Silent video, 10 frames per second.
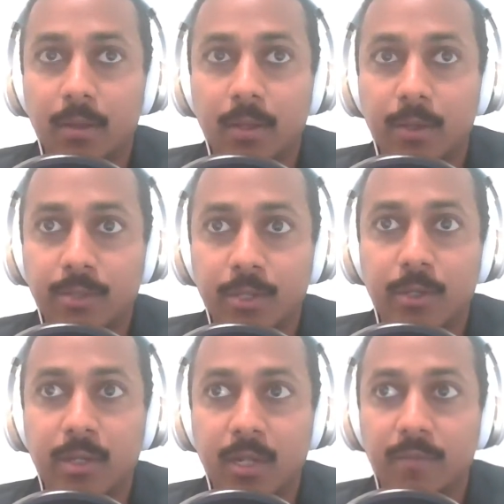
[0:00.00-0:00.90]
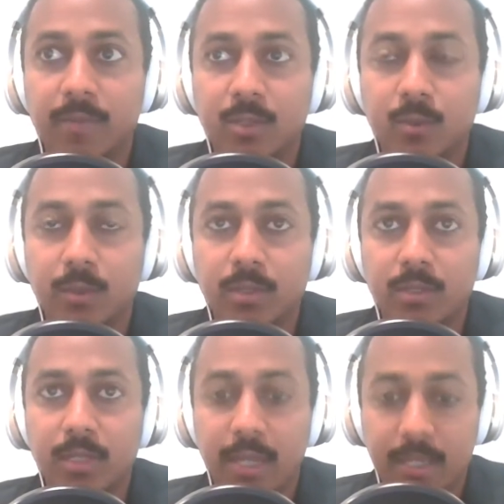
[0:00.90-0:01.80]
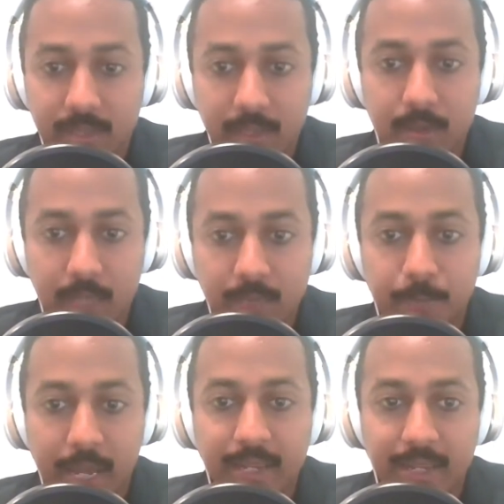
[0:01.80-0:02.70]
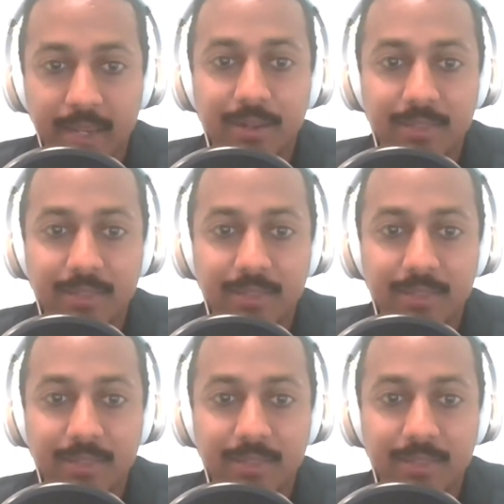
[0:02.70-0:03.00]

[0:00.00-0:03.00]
you know certain individuals as uh, as pioneers